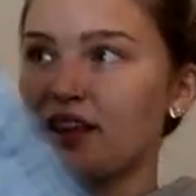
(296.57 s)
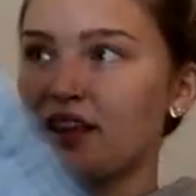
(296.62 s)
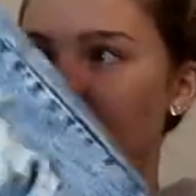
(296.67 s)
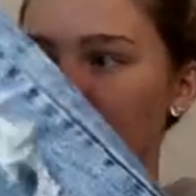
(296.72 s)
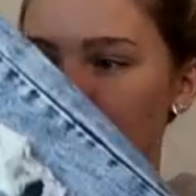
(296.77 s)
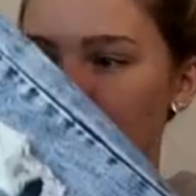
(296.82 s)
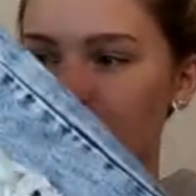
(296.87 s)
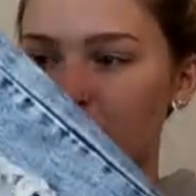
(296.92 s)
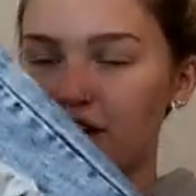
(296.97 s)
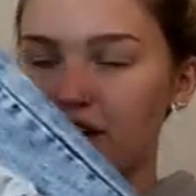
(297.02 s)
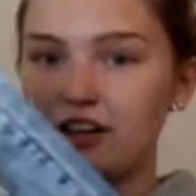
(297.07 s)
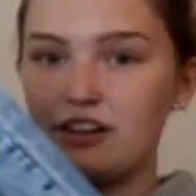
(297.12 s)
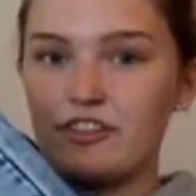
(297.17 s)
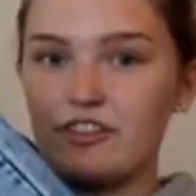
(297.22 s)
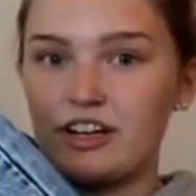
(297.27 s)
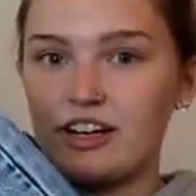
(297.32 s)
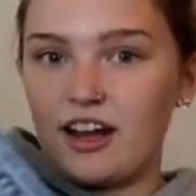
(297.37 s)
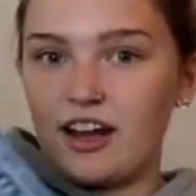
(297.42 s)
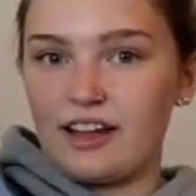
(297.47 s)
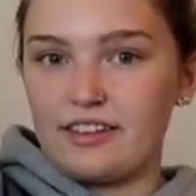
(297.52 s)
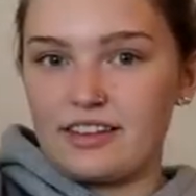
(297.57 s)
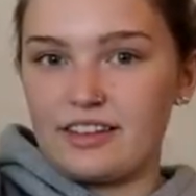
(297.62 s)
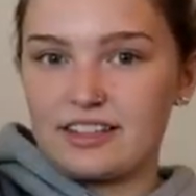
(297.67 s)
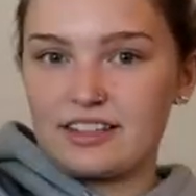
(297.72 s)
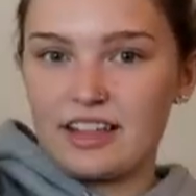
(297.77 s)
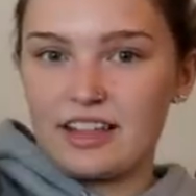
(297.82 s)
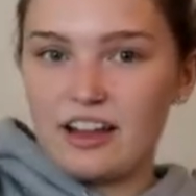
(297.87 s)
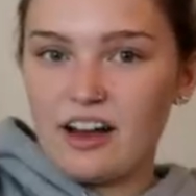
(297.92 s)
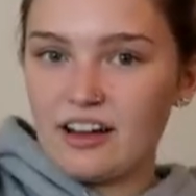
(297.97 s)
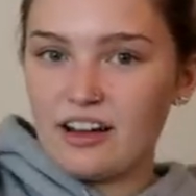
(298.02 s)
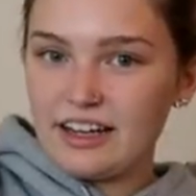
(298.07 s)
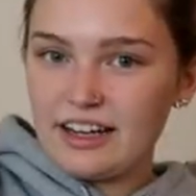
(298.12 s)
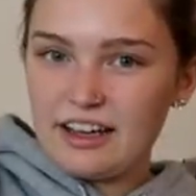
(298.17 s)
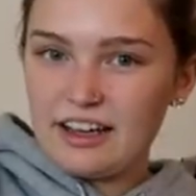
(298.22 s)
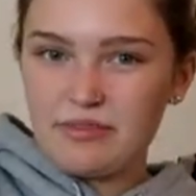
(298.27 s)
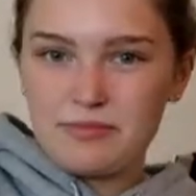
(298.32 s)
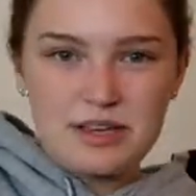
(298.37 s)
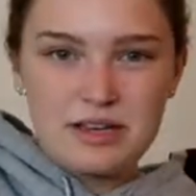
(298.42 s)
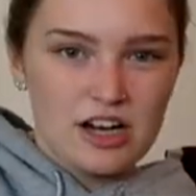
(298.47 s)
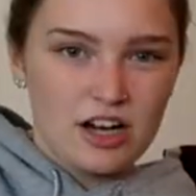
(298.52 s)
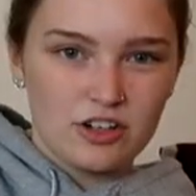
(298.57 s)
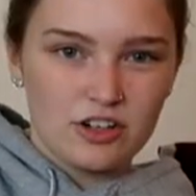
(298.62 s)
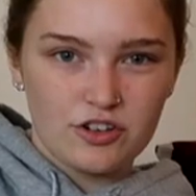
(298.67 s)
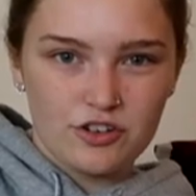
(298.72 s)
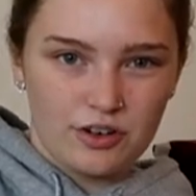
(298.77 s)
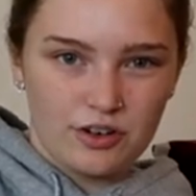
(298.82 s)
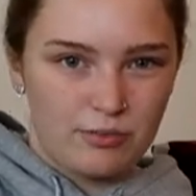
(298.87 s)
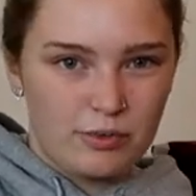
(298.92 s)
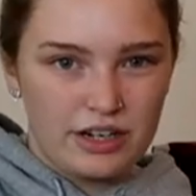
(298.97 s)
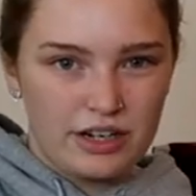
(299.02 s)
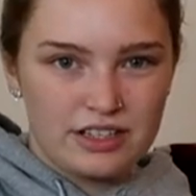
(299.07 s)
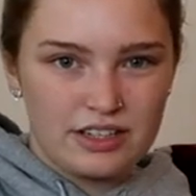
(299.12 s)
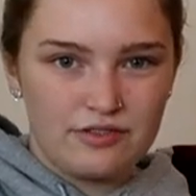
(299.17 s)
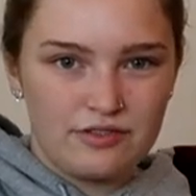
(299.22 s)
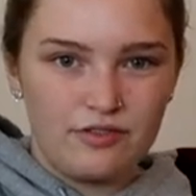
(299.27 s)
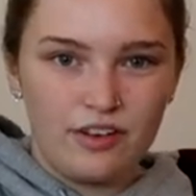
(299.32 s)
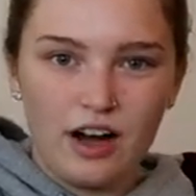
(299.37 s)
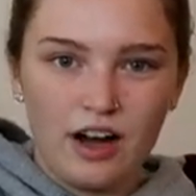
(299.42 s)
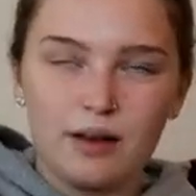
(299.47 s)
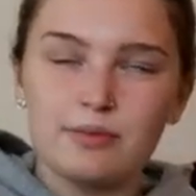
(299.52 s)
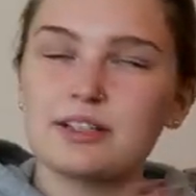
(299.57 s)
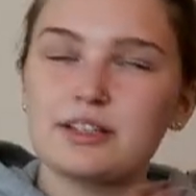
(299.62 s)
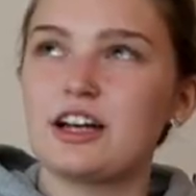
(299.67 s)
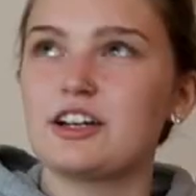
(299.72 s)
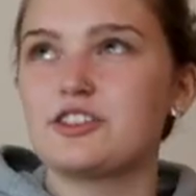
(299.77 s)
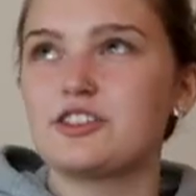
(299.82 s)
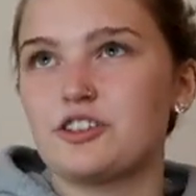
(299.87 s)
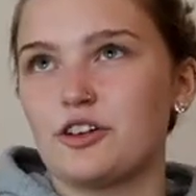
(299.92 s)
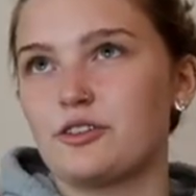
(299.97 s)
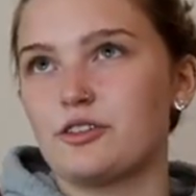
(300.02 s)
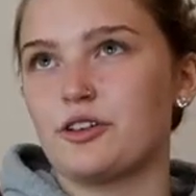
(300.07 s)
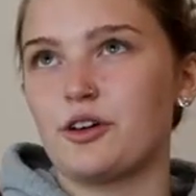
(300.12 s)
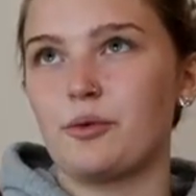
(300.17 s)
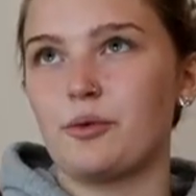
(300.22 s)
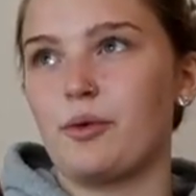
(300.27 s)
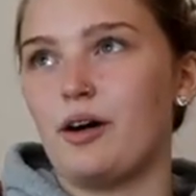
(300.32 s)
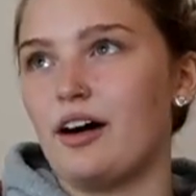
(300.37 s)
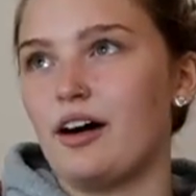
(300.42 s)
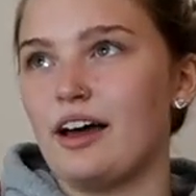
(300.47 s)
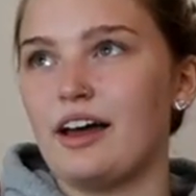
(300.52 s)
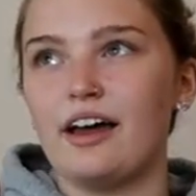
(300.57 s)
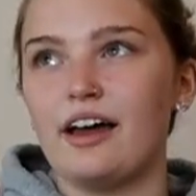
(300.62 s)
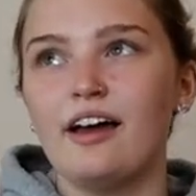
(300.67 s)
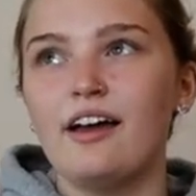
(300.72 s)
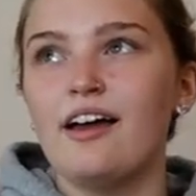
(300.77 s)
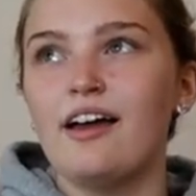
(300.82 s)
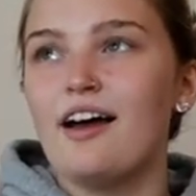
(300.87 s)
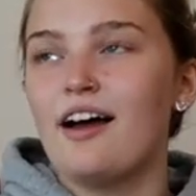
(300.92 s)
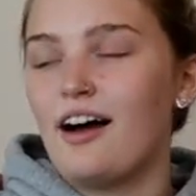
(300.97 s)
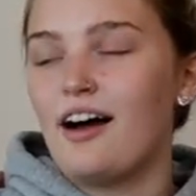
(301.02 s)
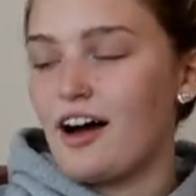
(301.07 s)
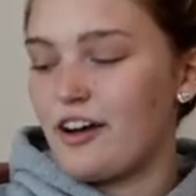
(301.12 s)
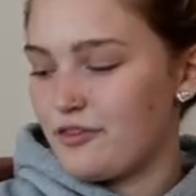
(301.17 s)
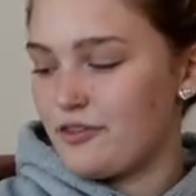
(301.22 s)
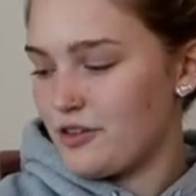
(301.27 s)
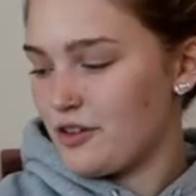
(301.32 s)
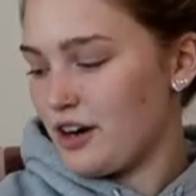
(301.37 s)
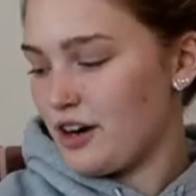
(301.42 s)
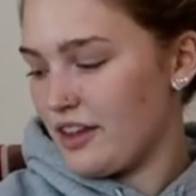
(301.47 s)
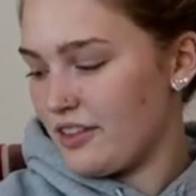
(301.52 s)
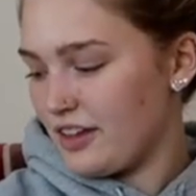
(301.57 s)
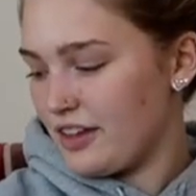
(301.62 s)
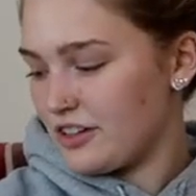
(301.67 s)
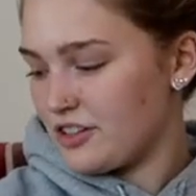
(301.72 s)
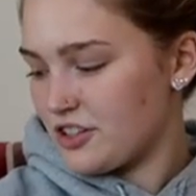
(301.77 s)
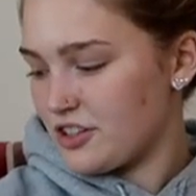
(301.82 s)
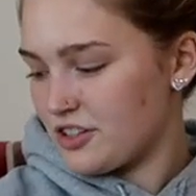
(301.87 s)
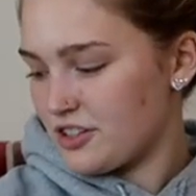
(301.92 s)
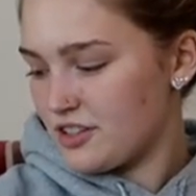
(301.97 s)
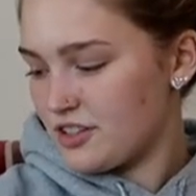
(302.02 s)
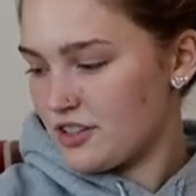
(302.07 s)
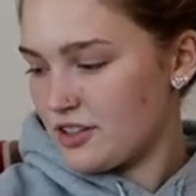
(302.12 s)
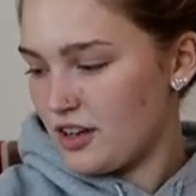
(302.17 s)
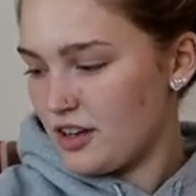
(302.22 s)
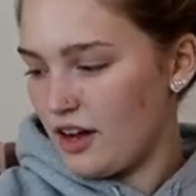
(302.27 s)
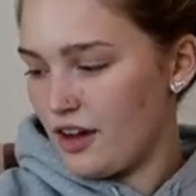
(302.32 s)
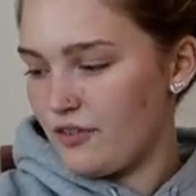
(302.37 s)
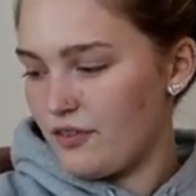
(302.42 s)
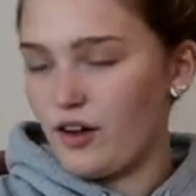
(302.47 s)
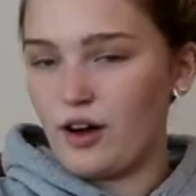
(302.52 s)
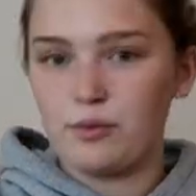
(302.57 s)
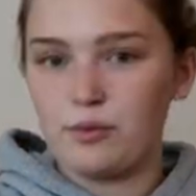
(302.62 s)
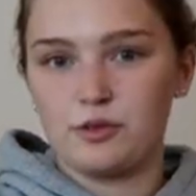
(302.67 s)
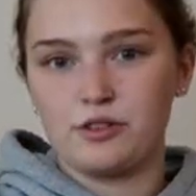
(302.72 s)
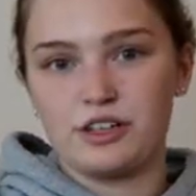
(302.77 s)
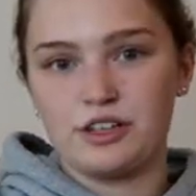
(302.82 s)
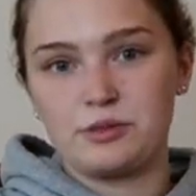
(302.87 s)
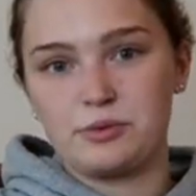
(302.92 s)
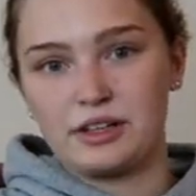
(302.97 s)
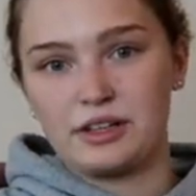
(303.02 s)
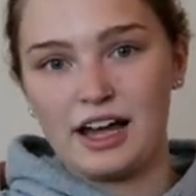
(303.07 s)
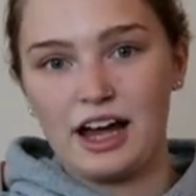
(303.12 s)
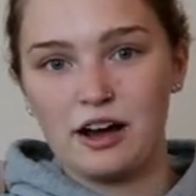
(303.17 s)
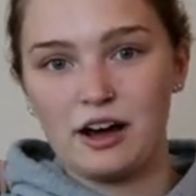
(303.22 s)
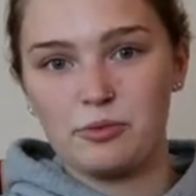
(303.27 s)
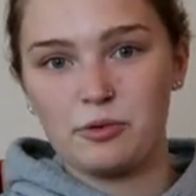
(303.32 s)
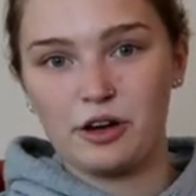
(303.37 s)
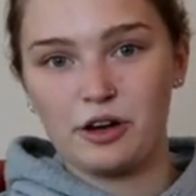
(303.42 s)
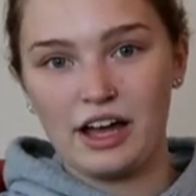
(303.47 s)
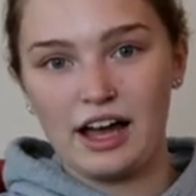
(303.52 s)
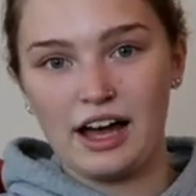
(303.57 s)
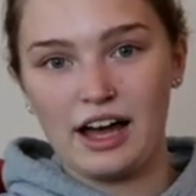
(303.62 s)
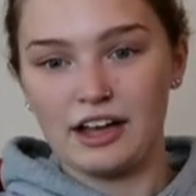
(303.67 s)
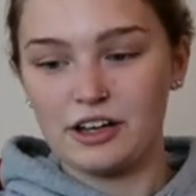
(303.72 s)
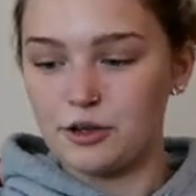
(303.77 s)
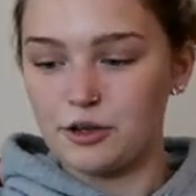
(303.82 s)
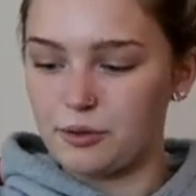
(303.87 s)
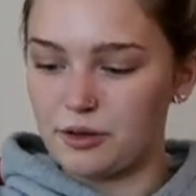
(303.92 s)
I really, really like these. They kind of give me country and western vibes. I don't know why. I feel like they just, if I wore these with a cowboy hat,